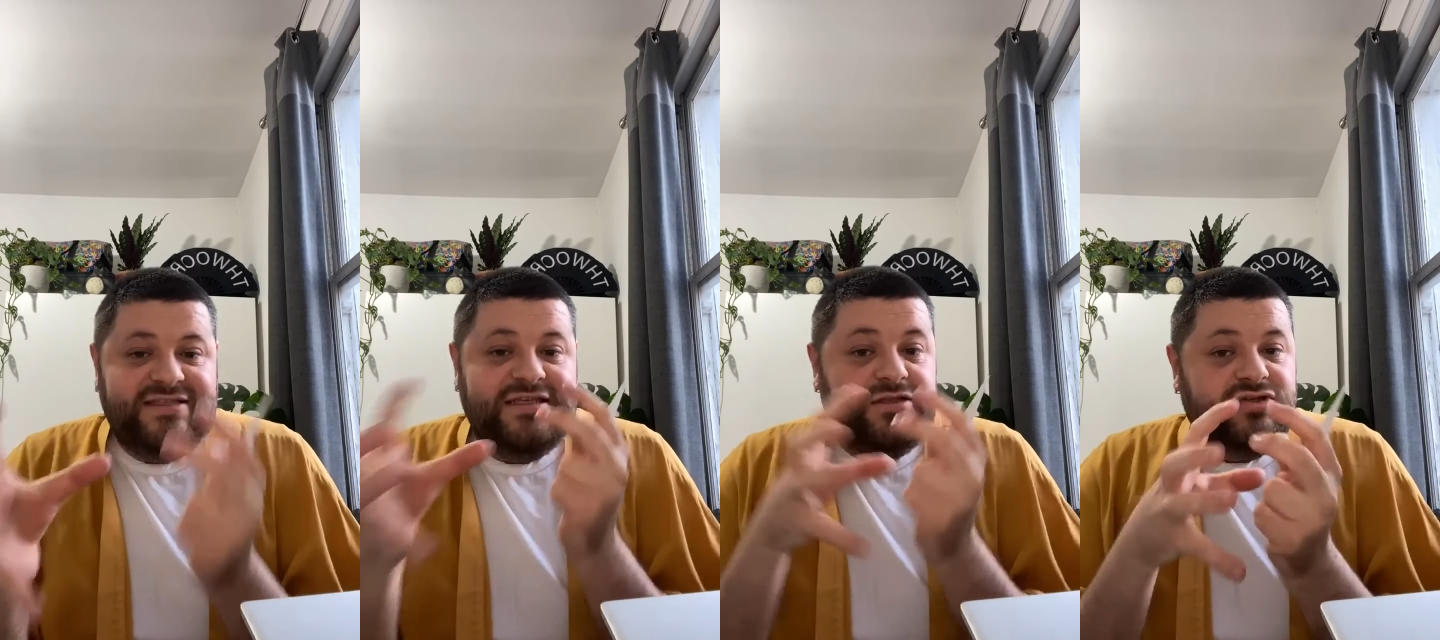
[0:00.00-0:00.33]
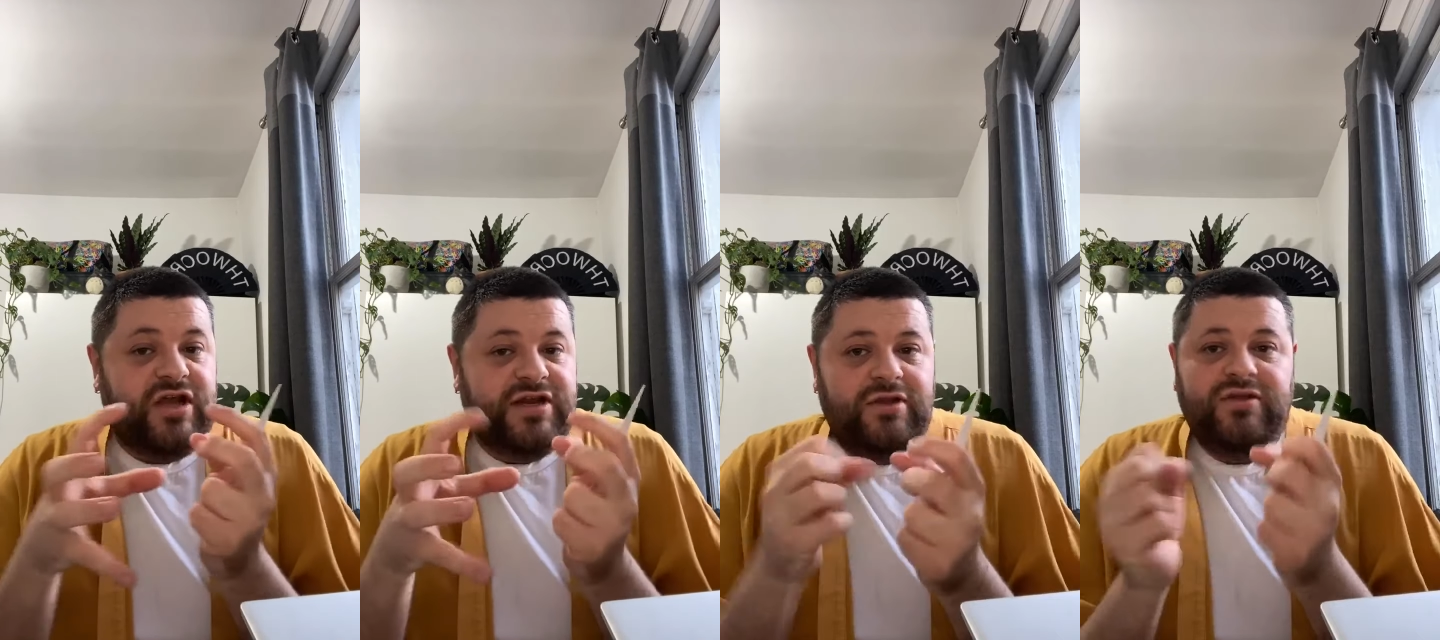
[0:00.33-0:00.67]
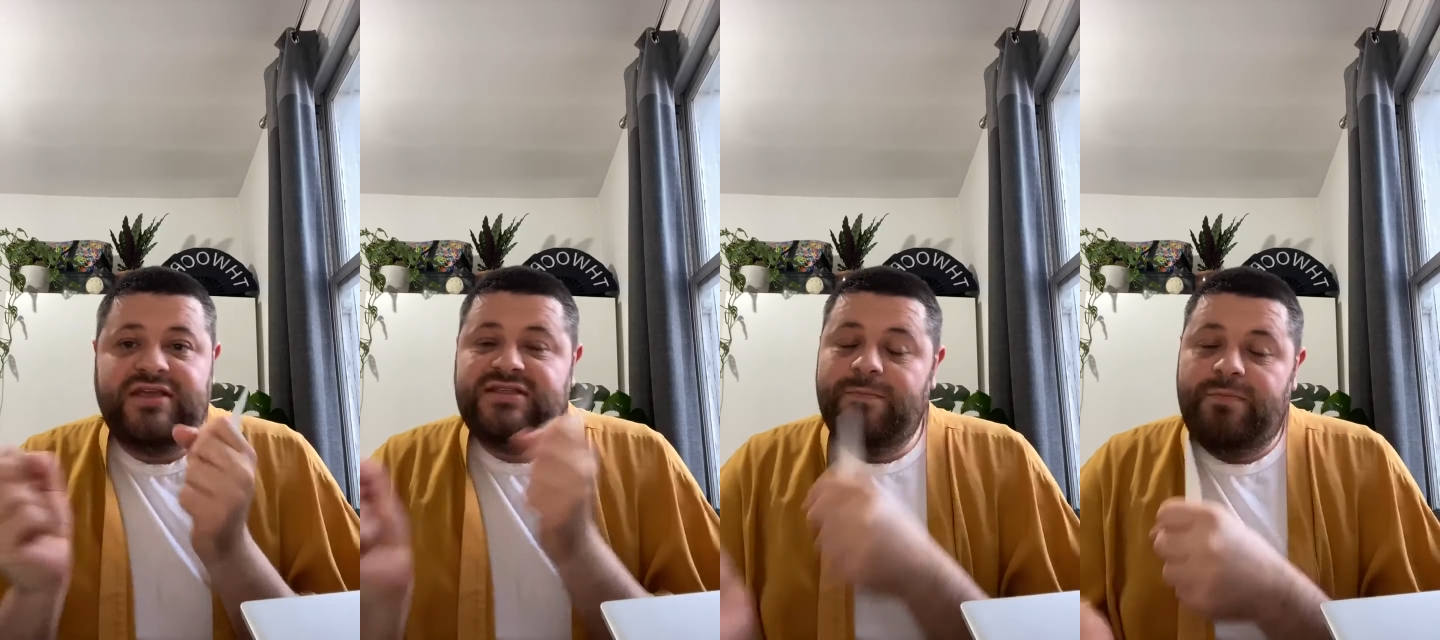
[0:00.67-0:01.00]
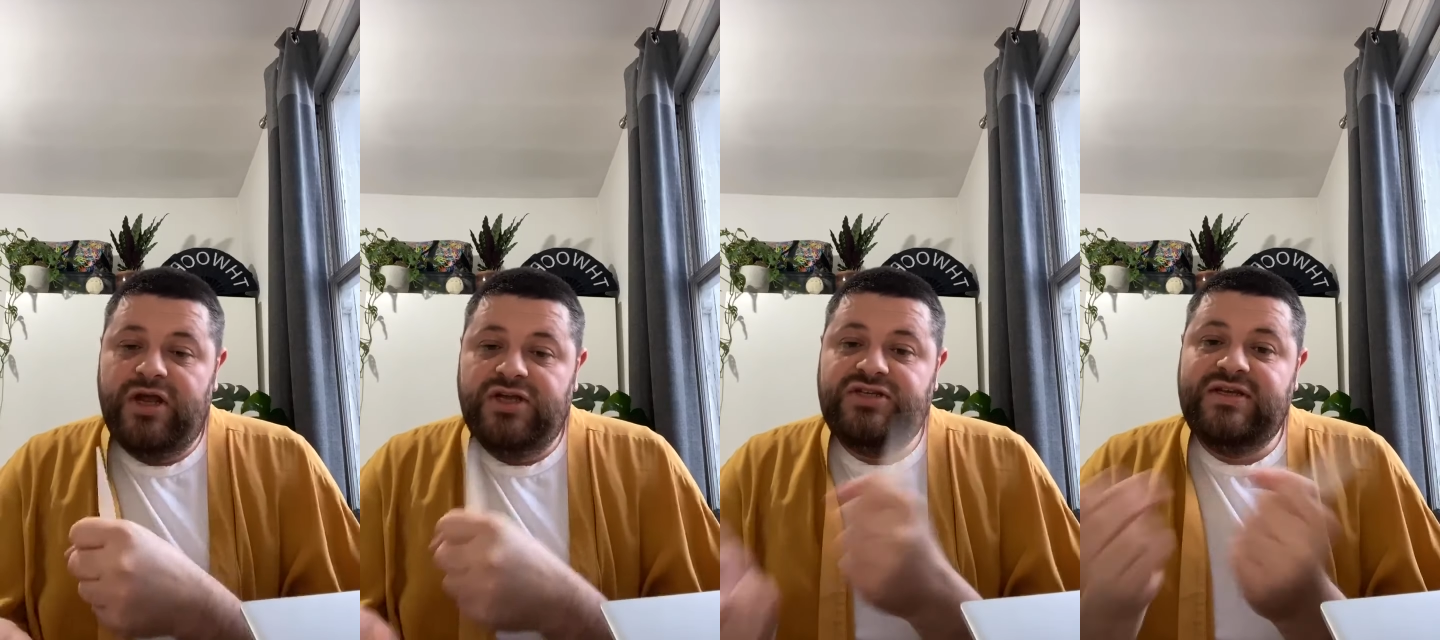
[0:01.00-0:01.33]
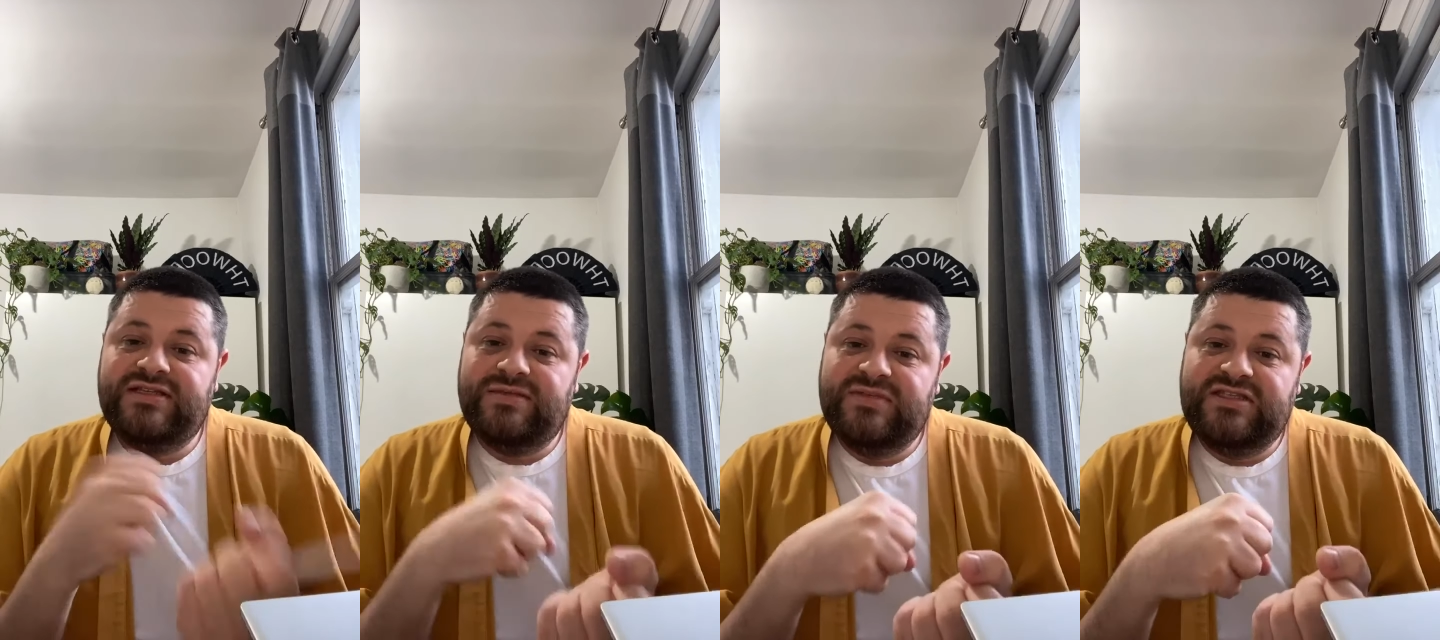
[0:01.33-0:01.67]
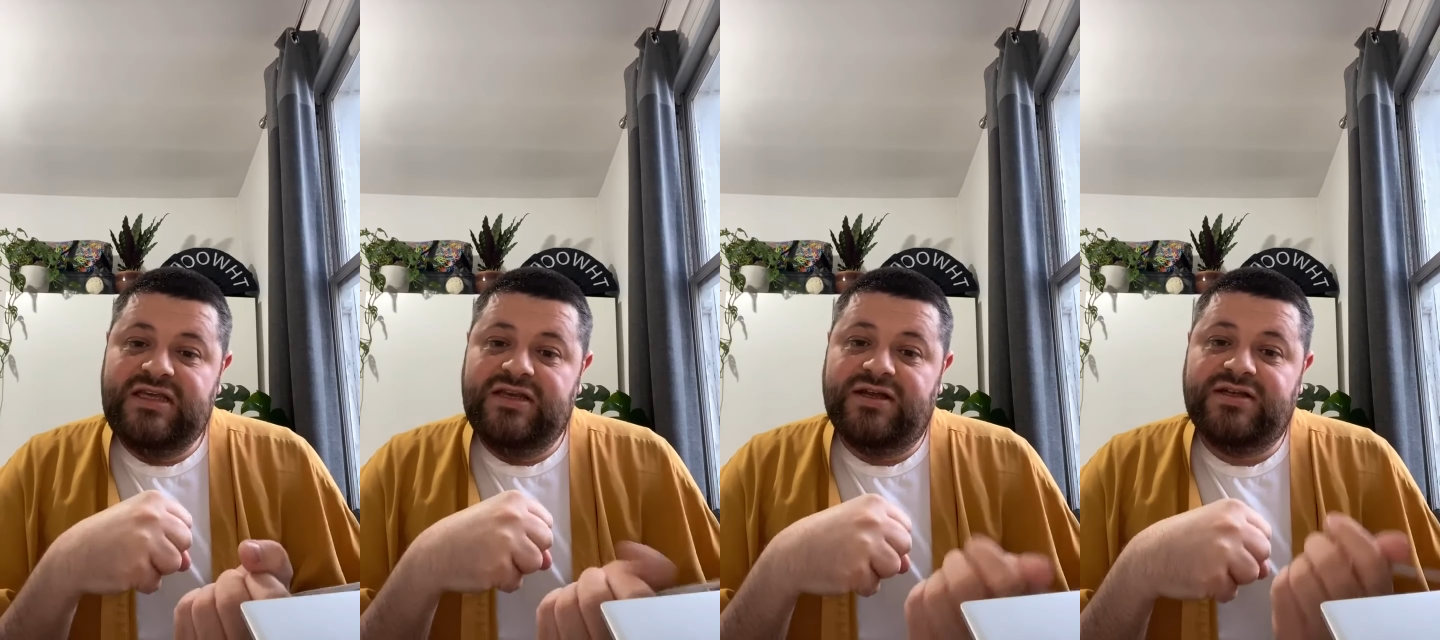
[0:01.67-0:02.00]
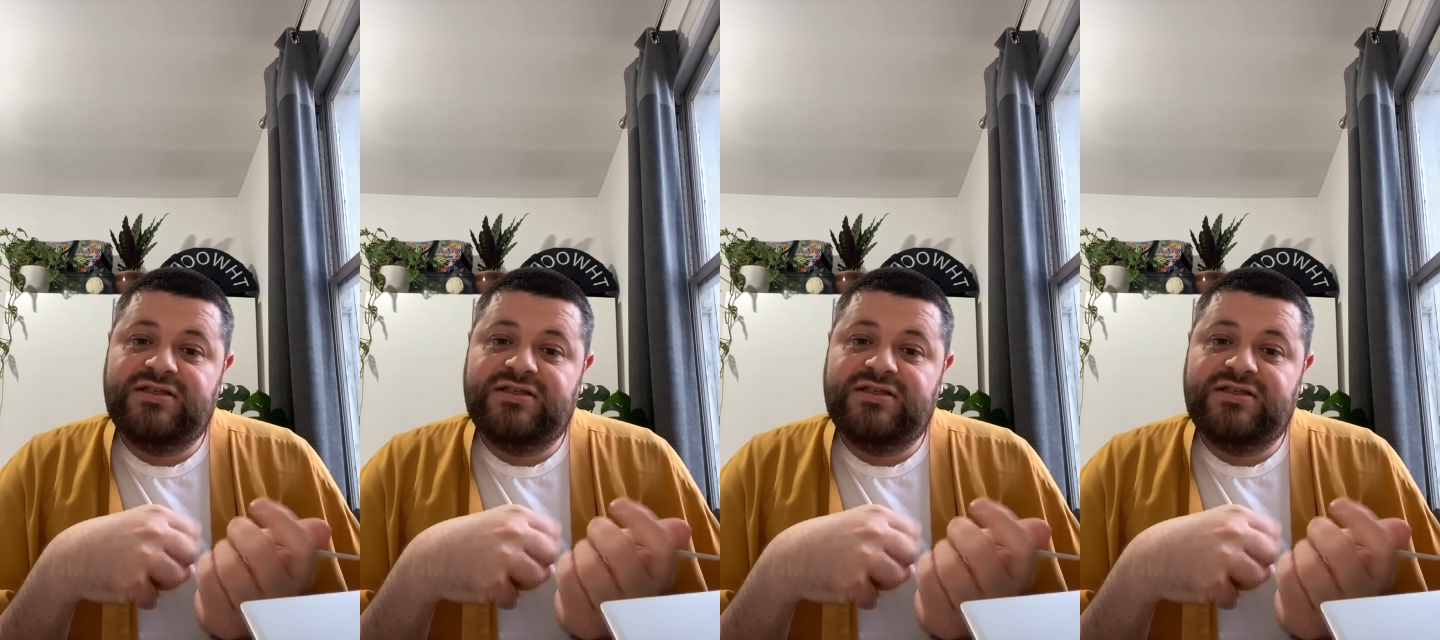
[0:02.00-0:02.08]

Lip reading: in the dry down, you get some birch, you get some cedar.